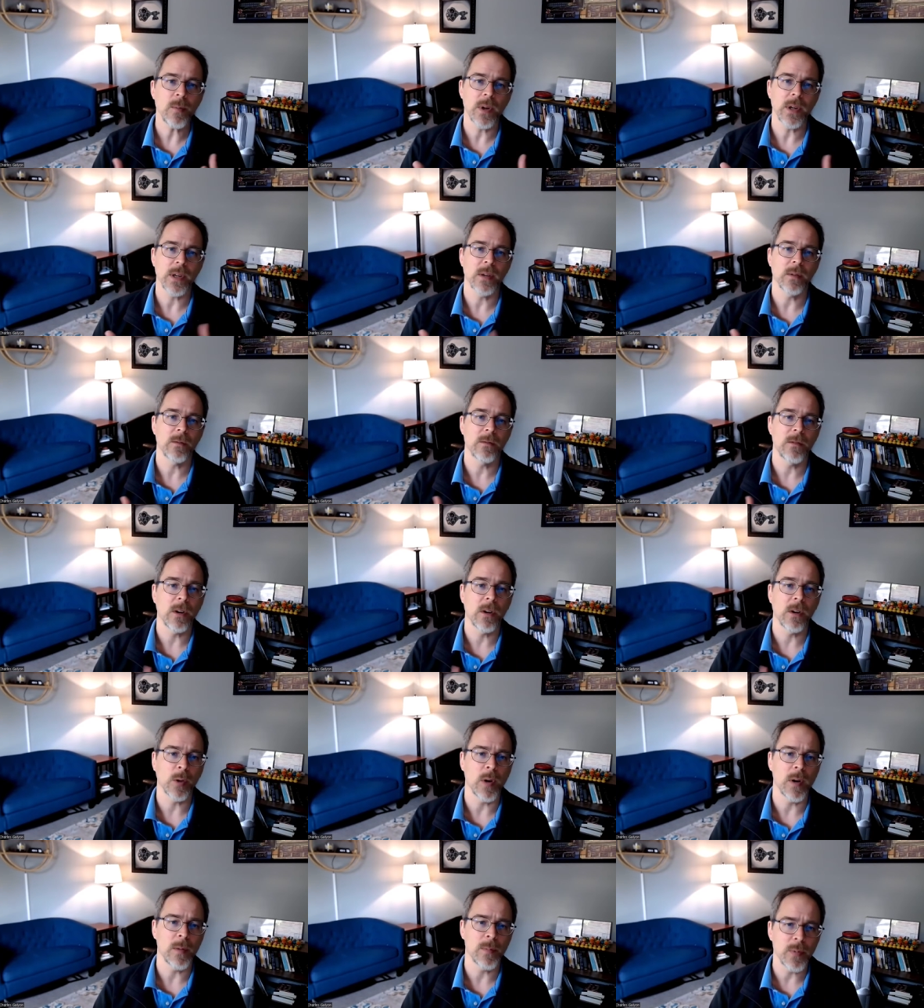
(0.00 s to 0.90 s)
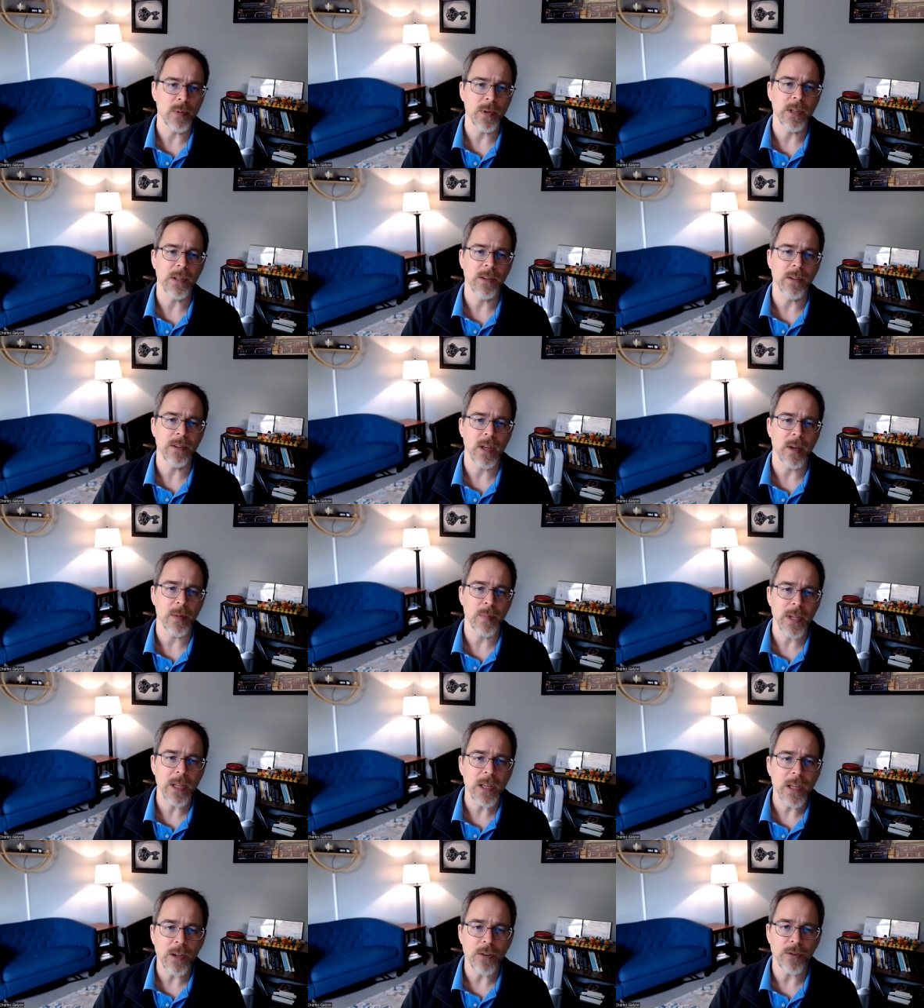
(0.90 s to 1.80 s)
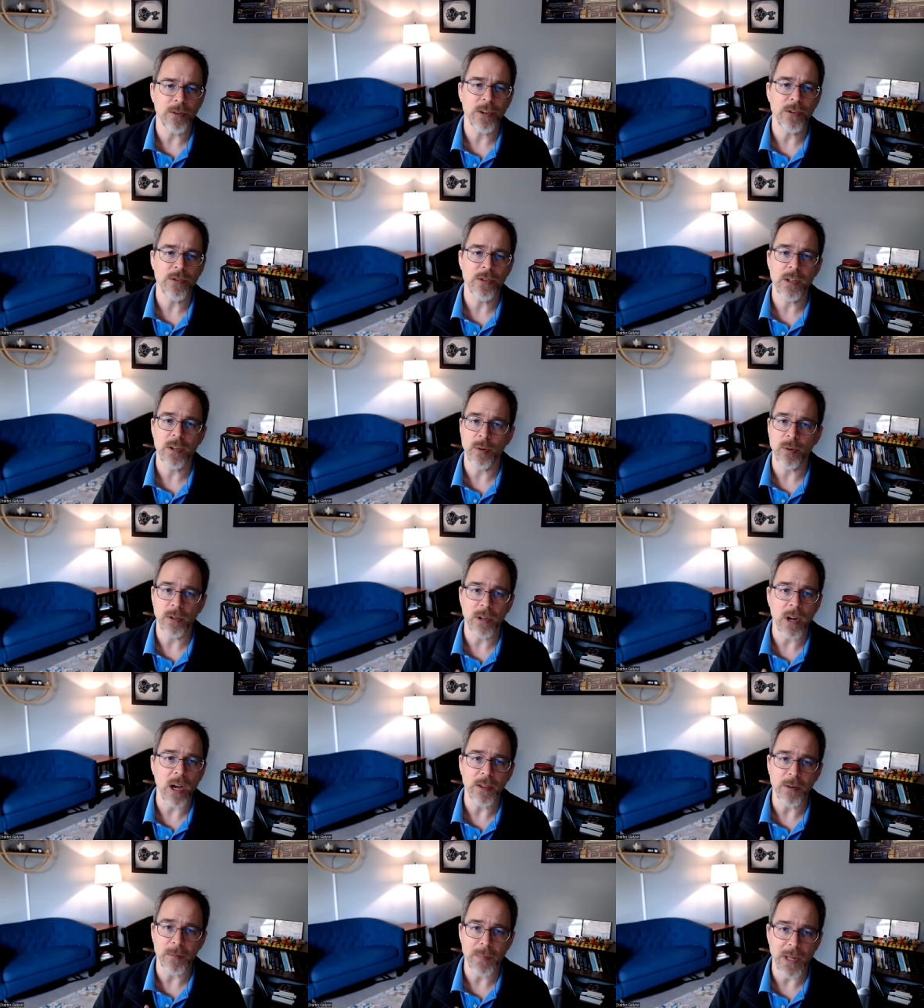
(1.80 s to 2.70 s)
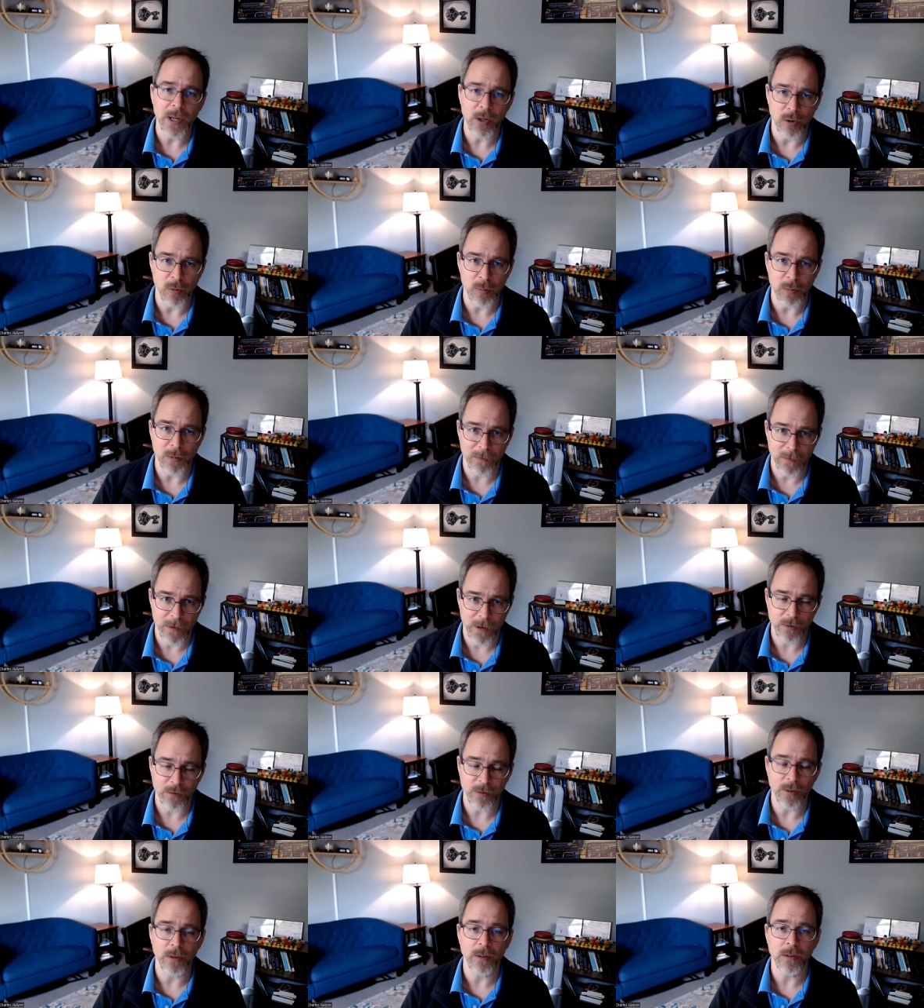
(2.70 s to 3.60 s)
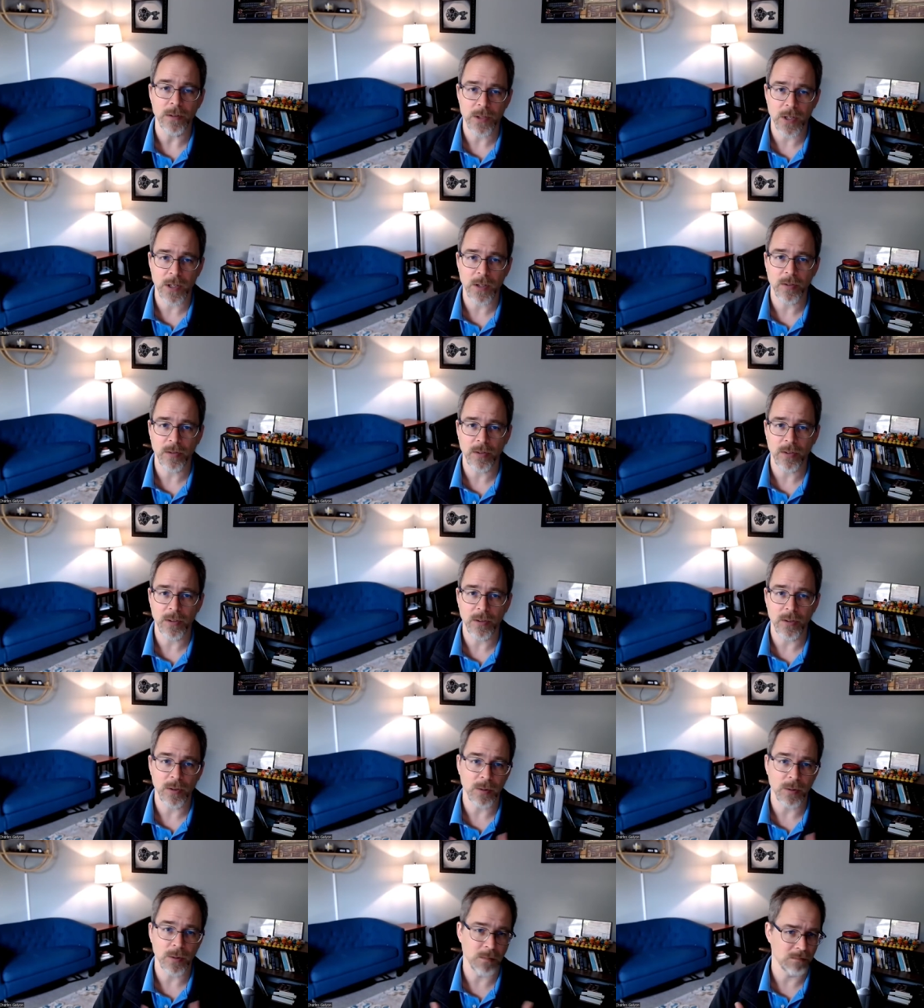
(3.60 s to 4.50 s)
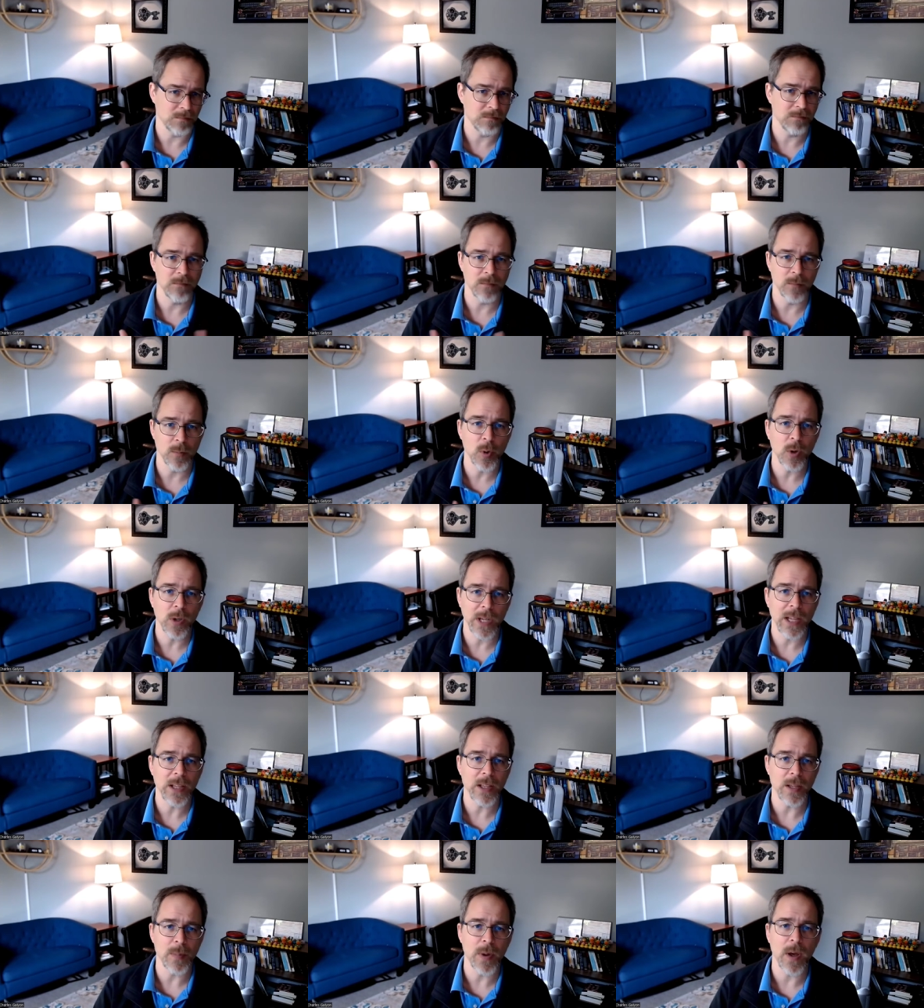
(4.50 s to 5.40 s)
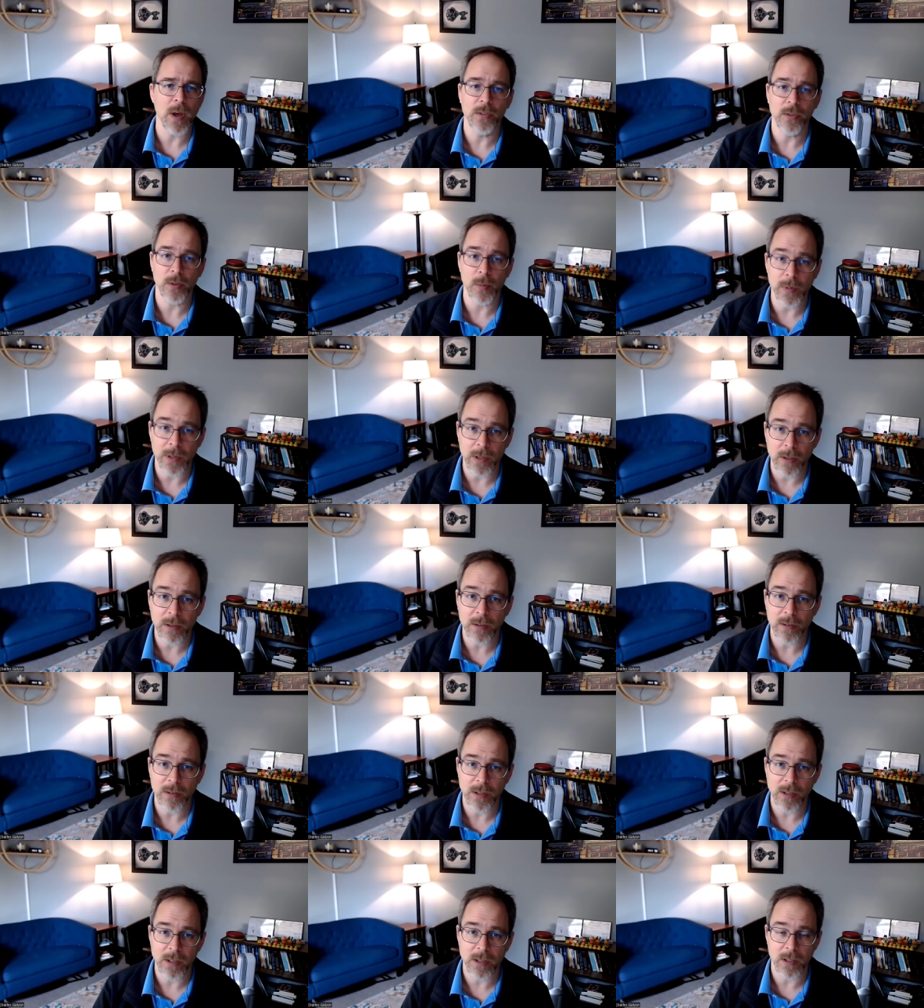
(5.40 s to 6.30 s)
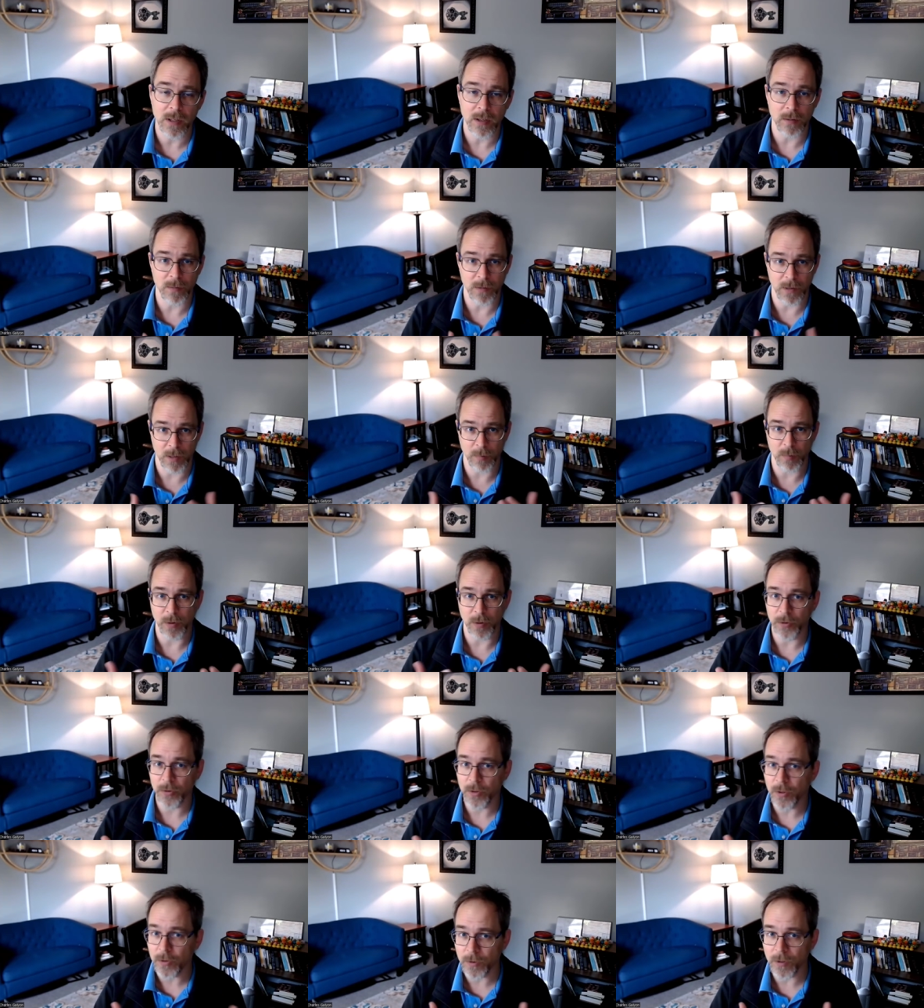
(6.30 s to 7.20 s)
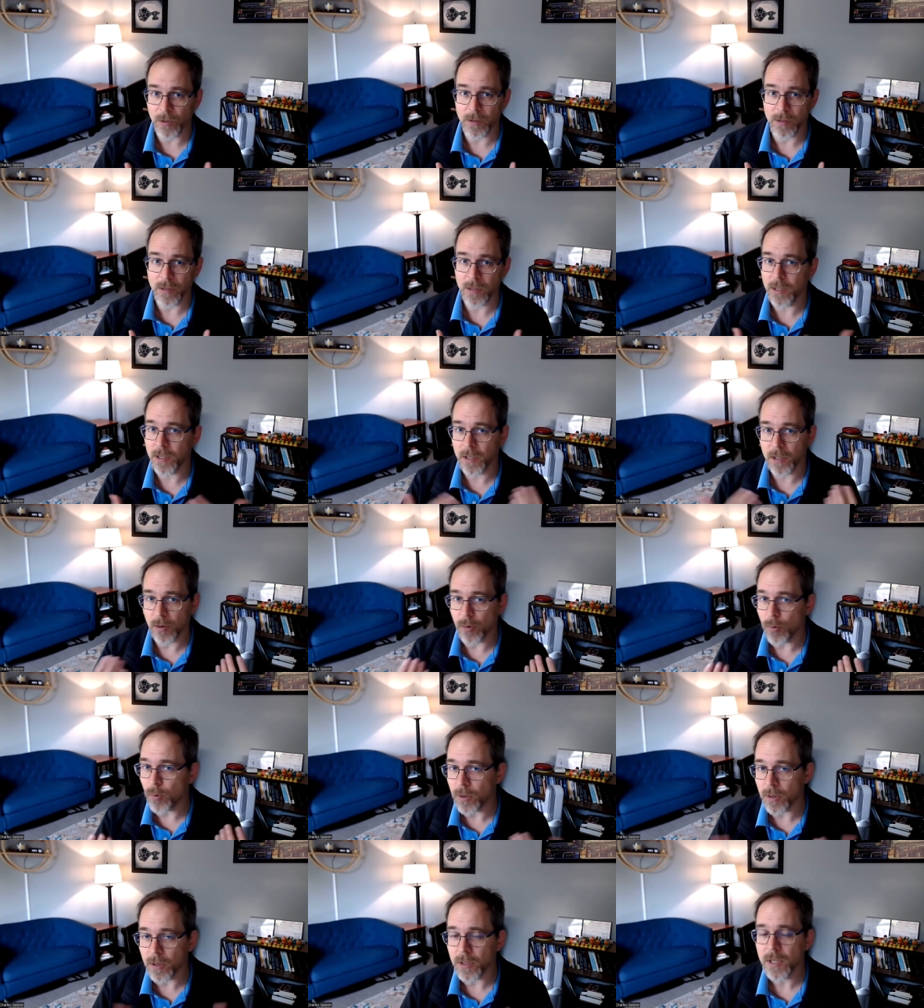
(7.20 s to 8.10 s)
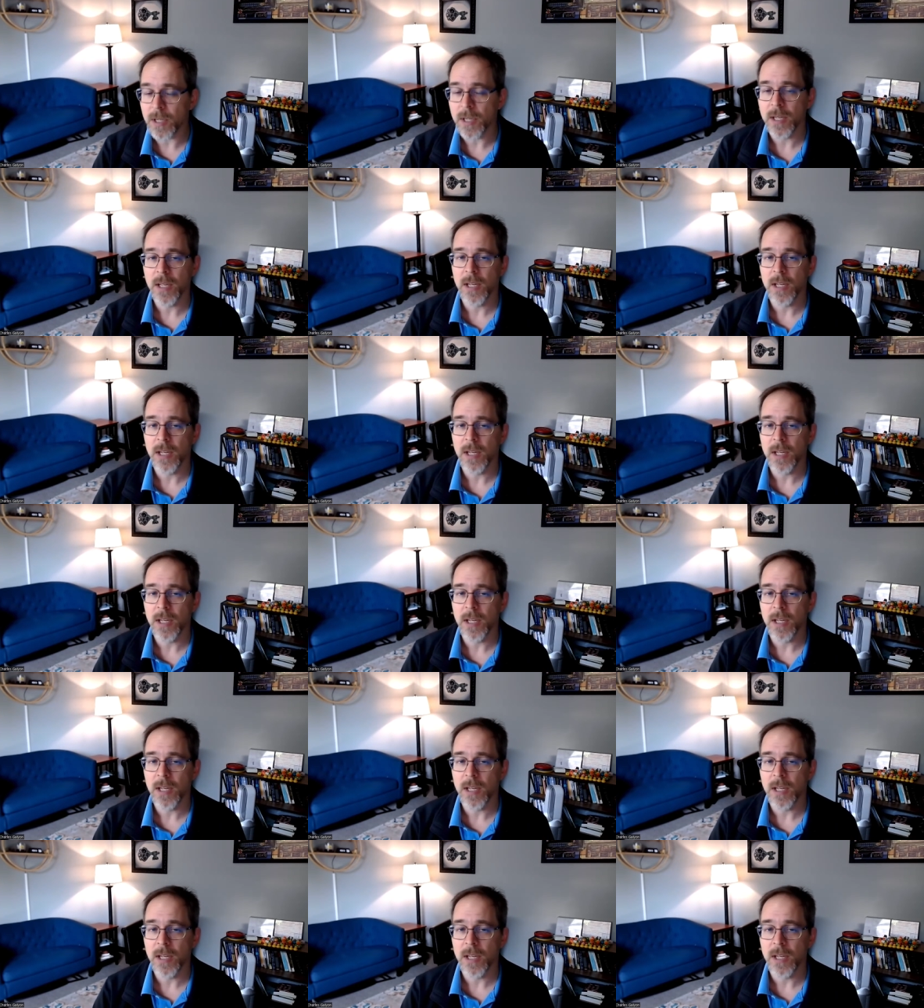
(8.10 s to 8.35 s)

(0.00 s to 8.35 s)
want to follow up with a pediatrician or other medical professional just to rule out the possibility of a persistent tic or